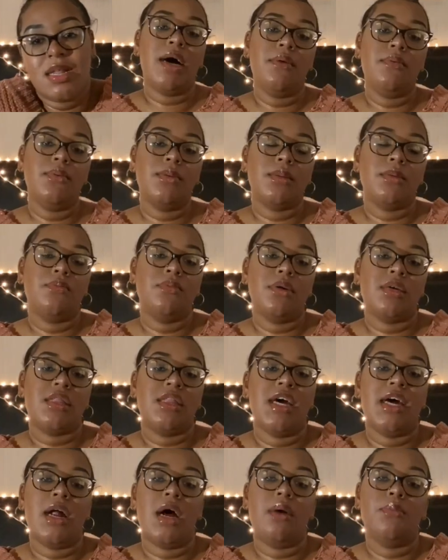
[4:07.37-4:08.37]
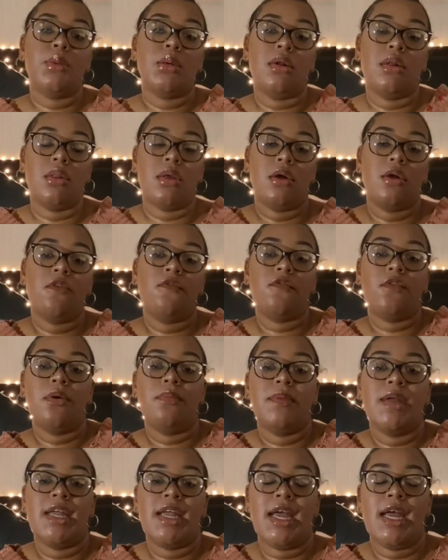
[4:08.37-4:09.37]
I was a book that I'm trying to learn from
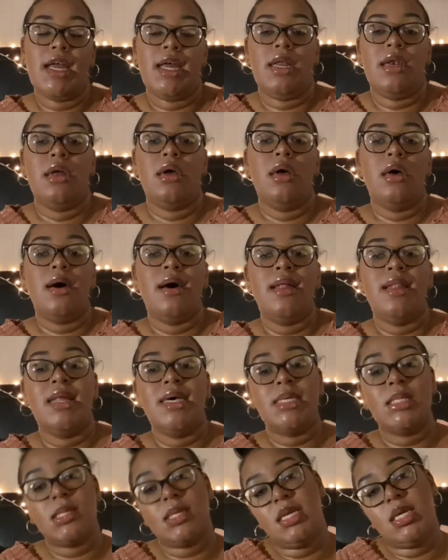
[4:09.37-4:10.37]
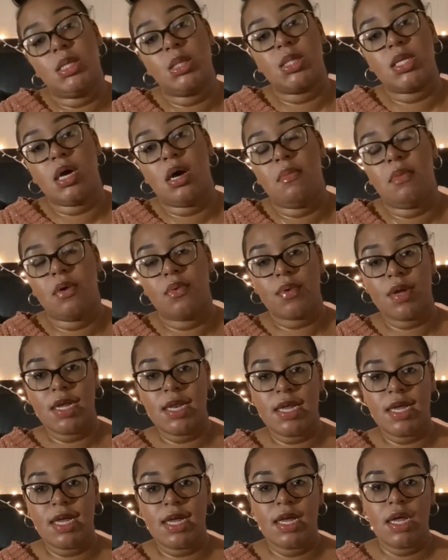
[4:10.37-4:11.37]
and gain a lesson each time I
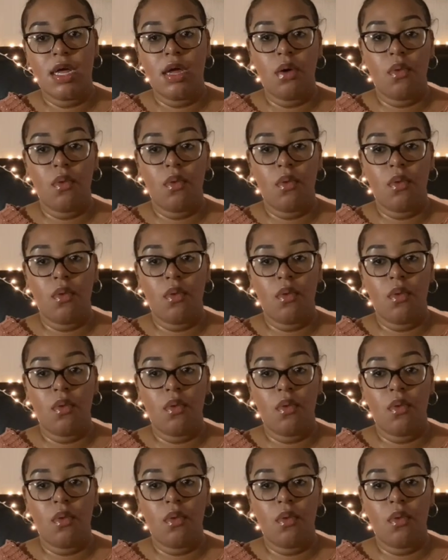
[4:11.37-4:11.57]
read it.